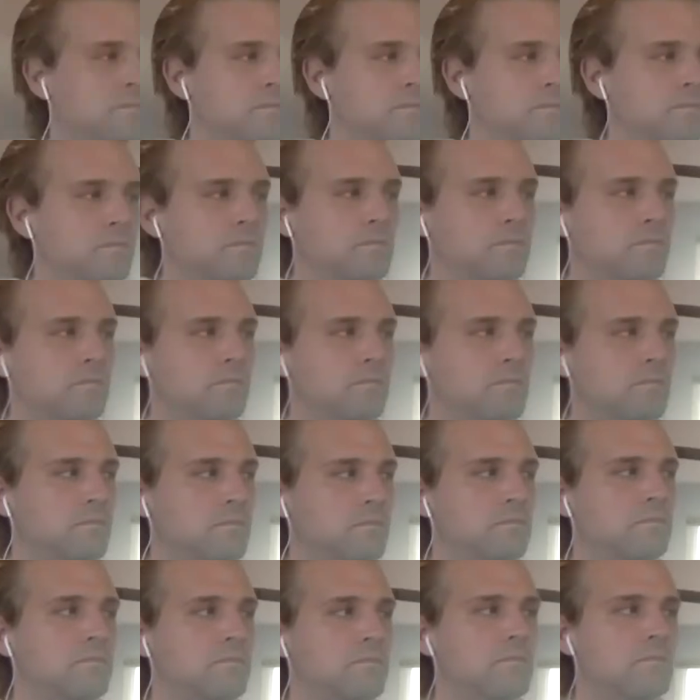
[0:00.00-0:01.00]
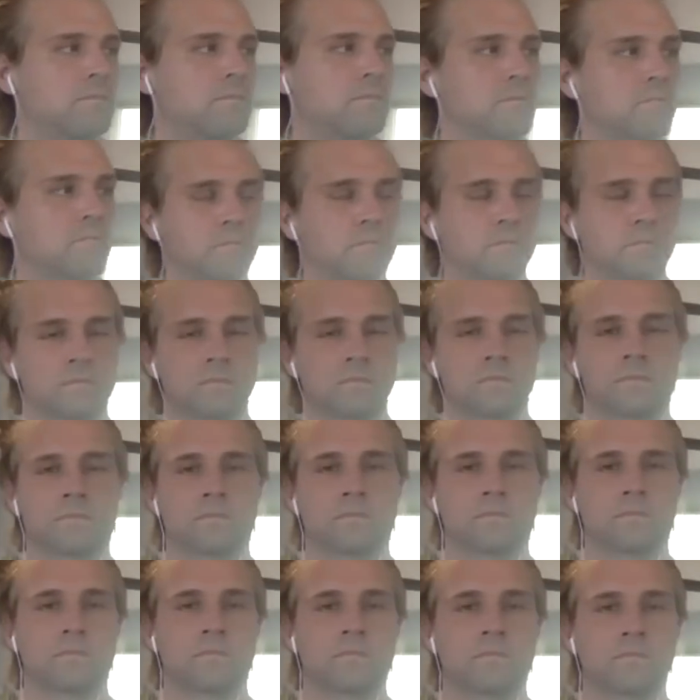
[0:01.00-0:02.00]

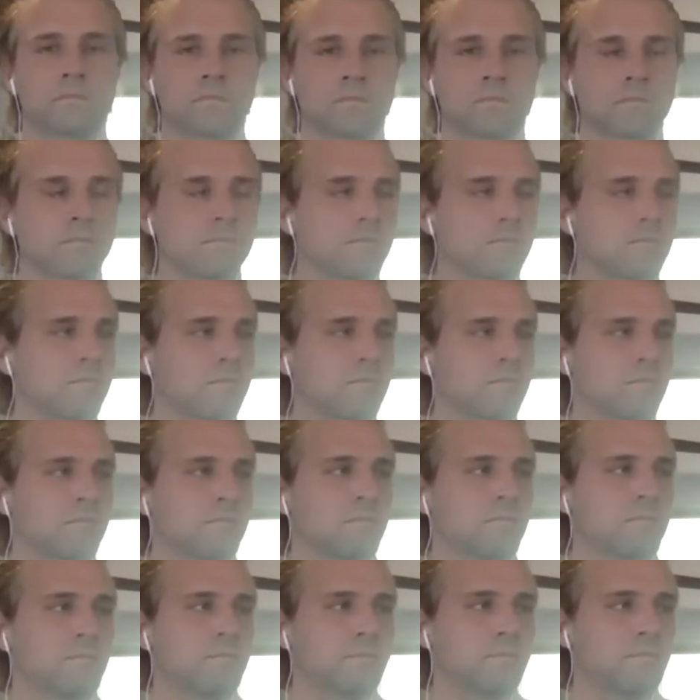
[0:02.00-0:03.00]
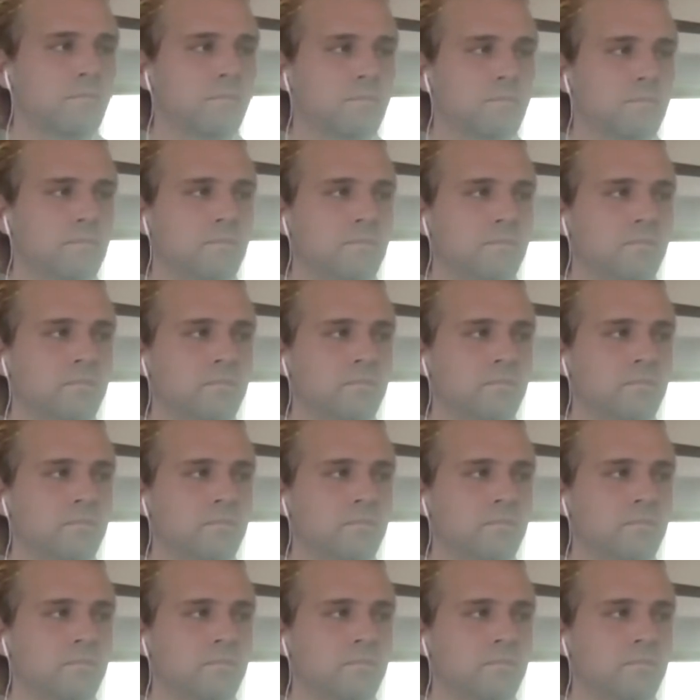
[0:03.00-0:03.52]
(not speaking)